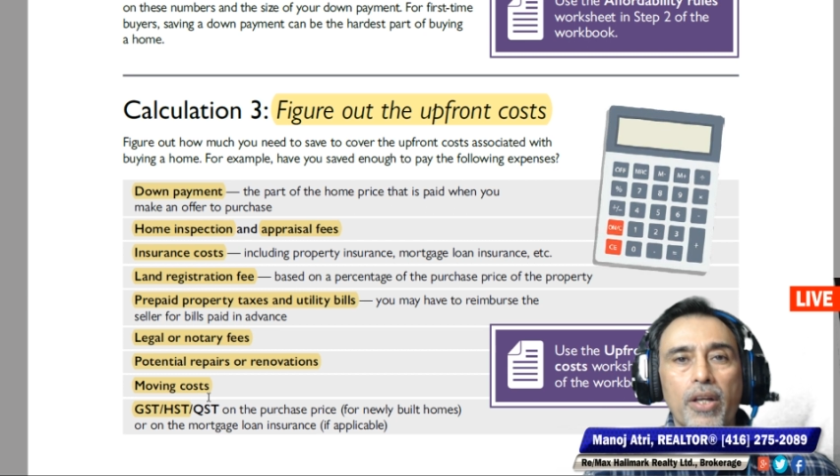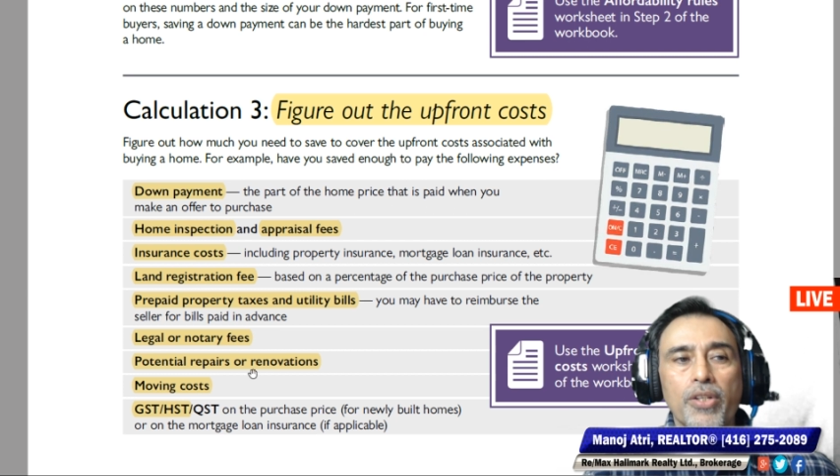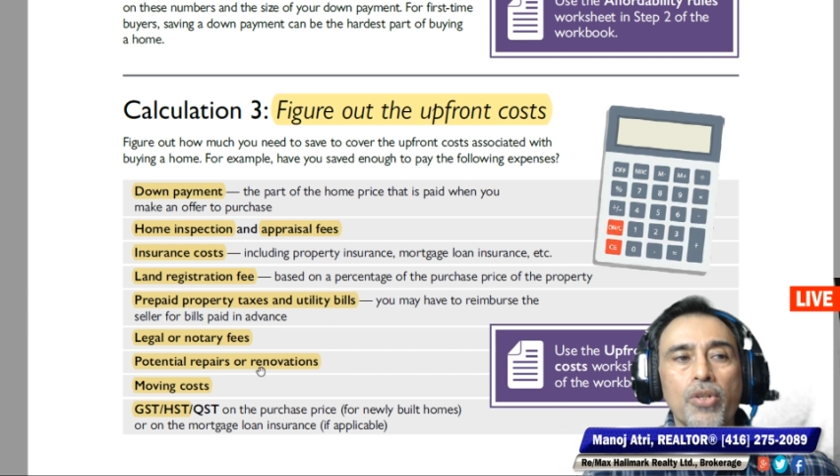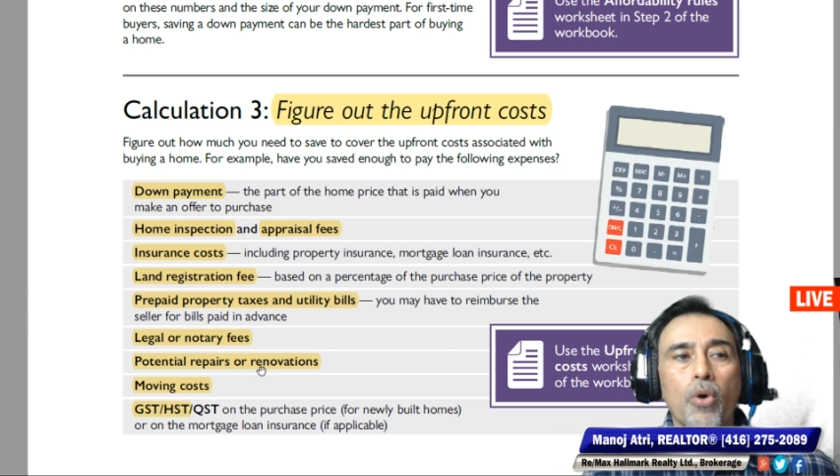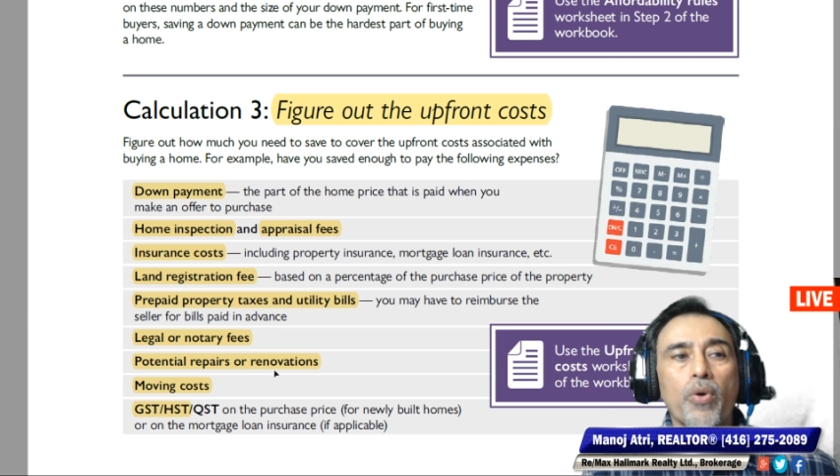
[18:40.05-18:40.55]

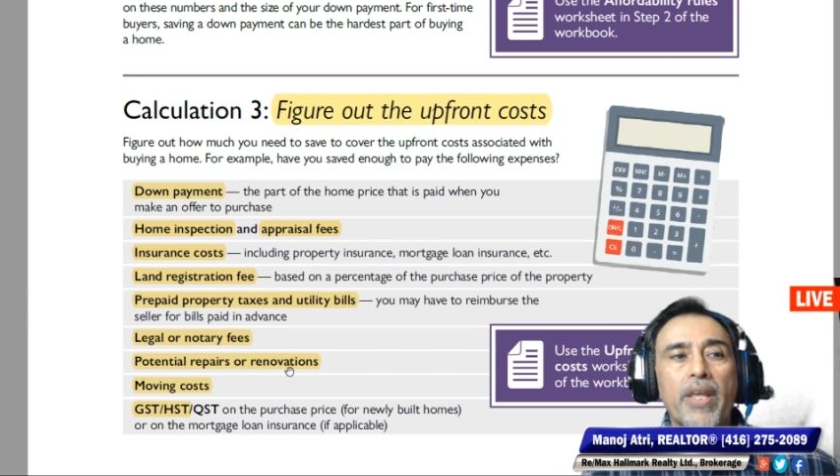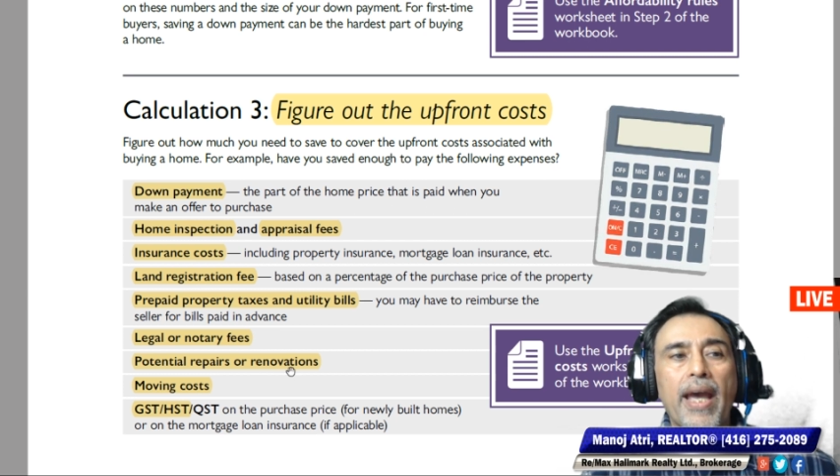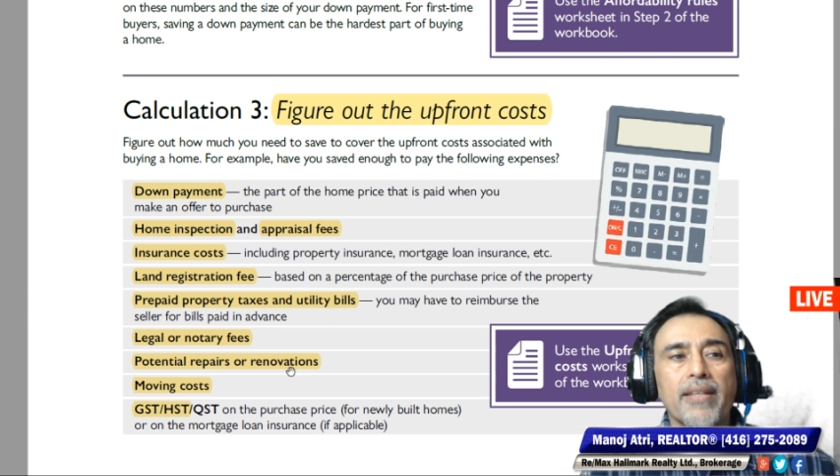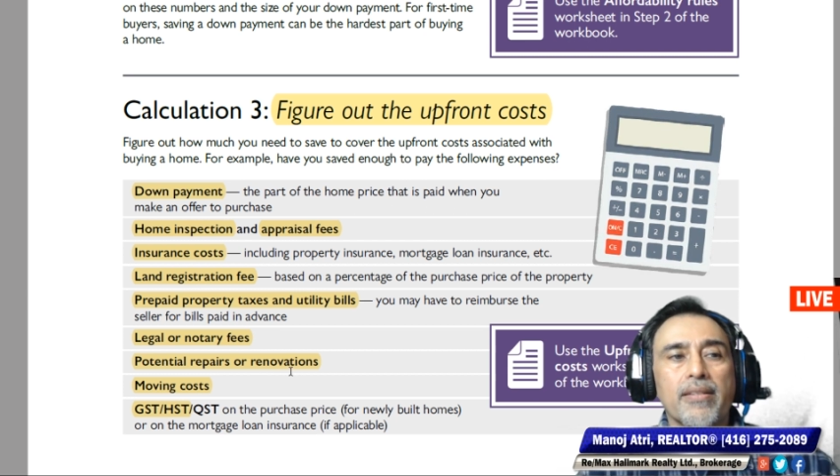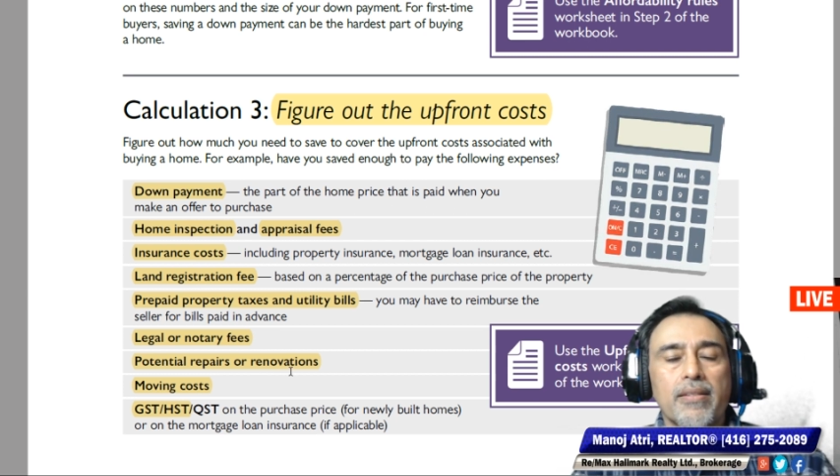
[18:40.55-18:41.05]
So
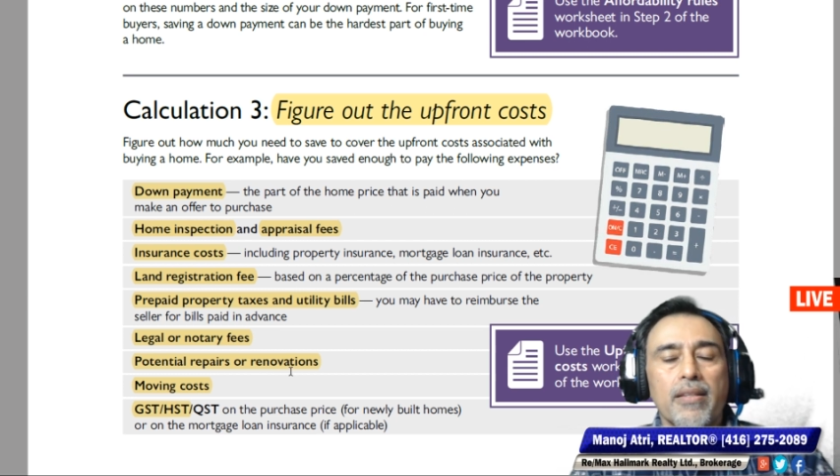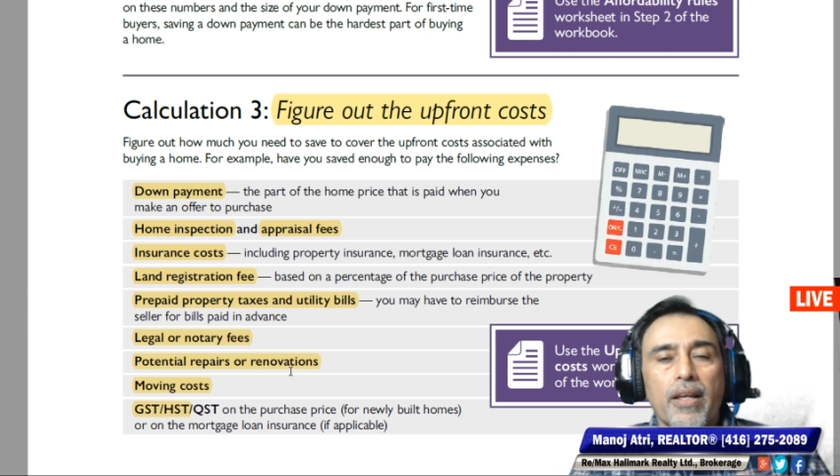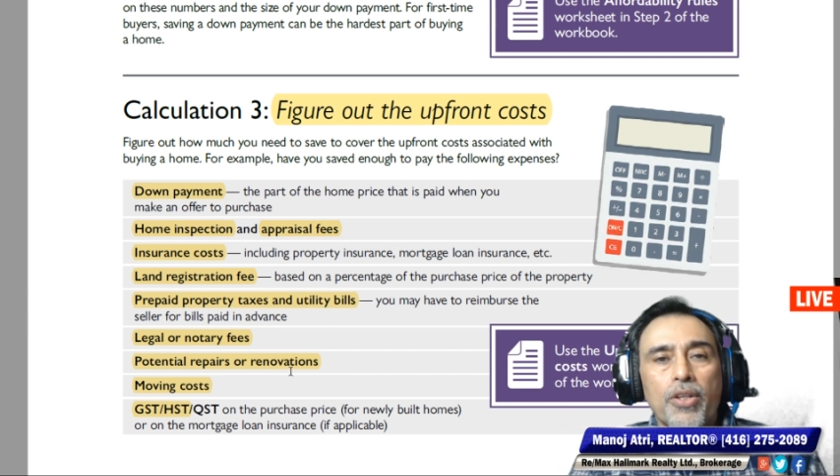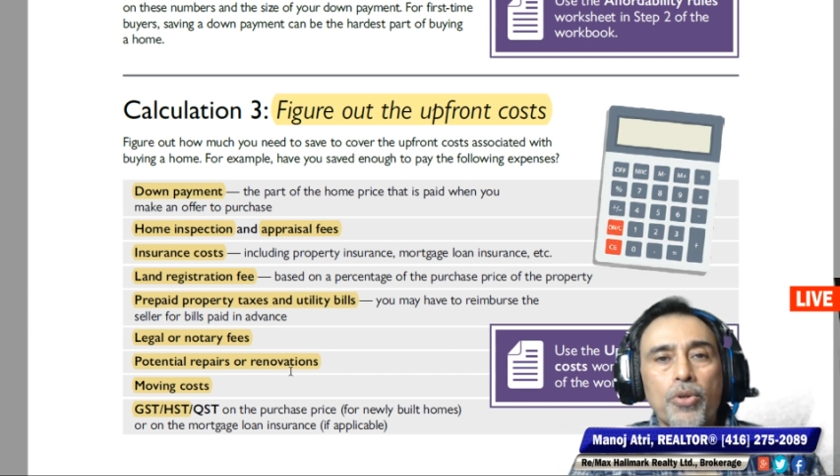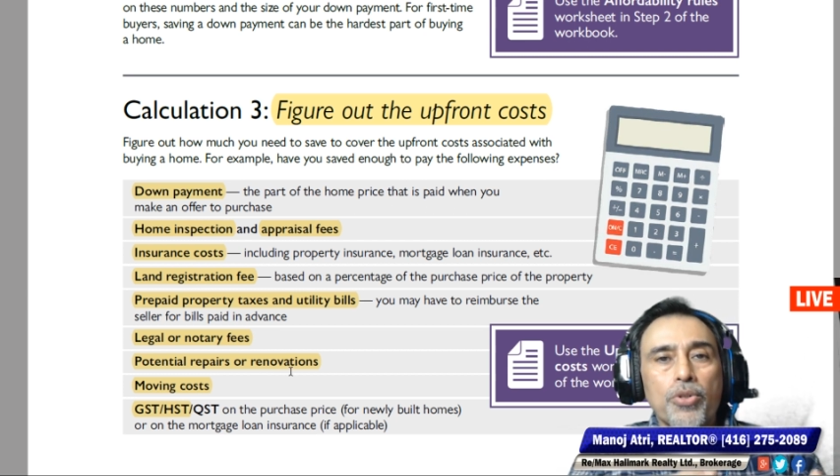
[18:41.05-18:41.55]
yes,
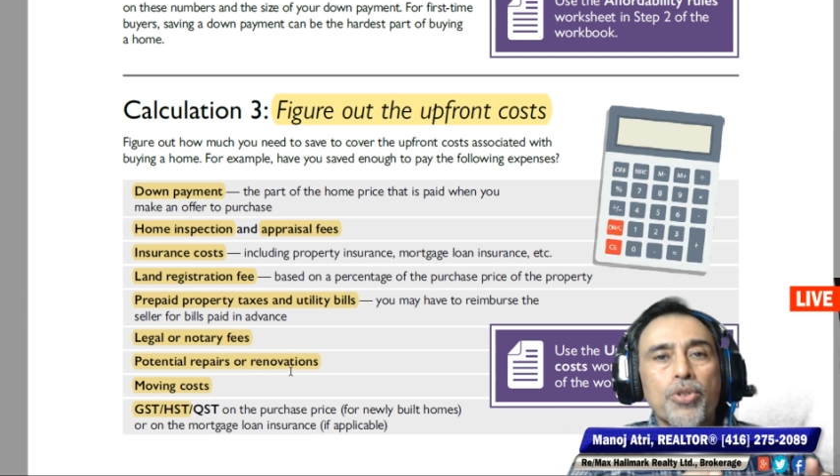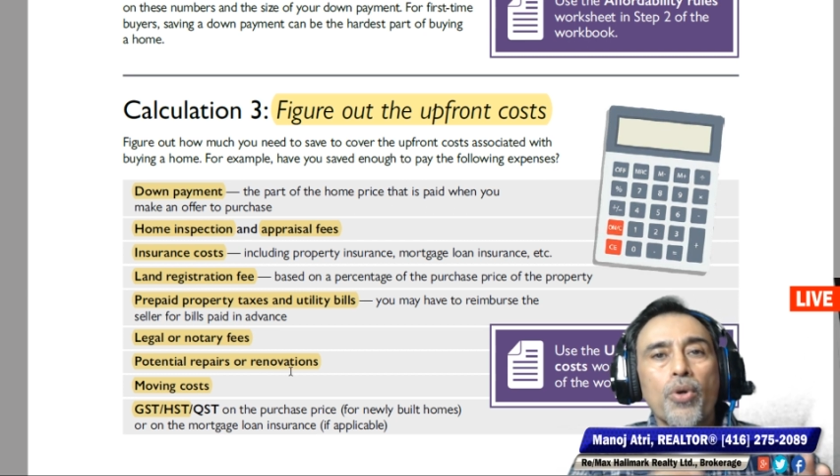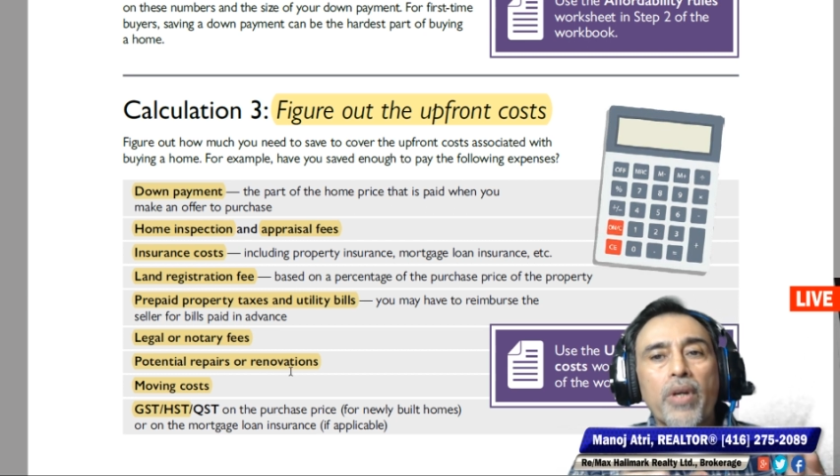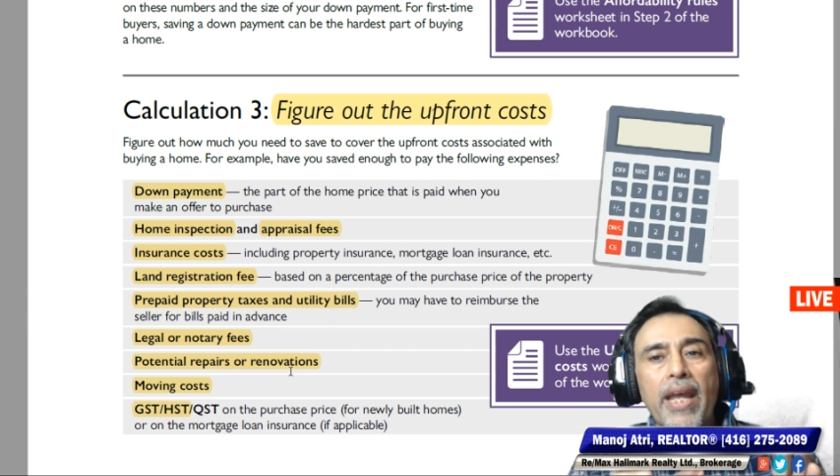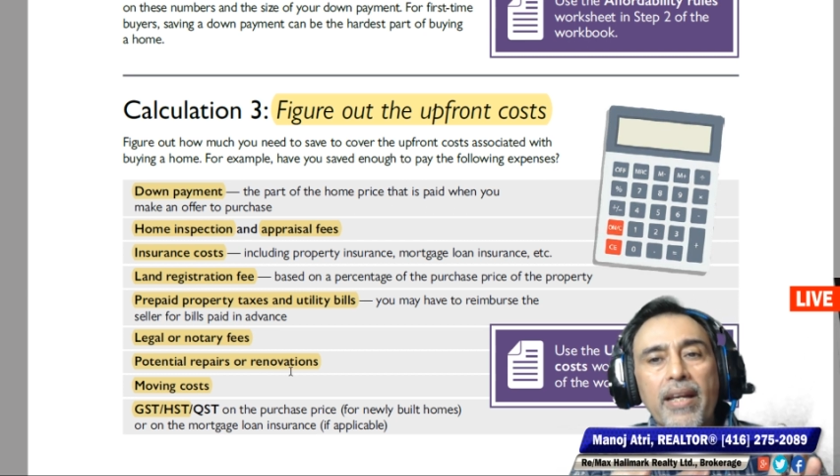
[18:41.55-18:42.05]
you
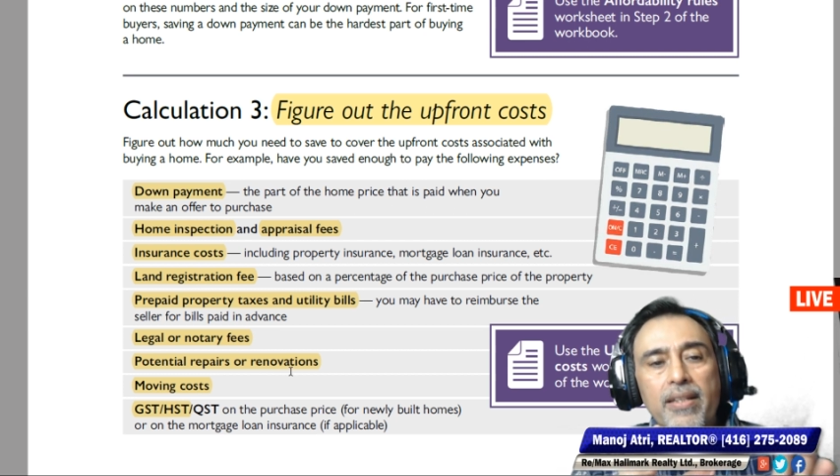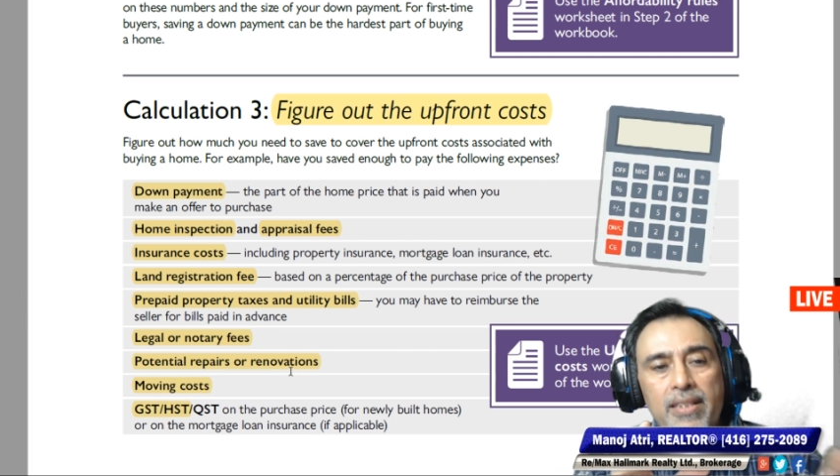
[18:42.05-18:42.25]
should get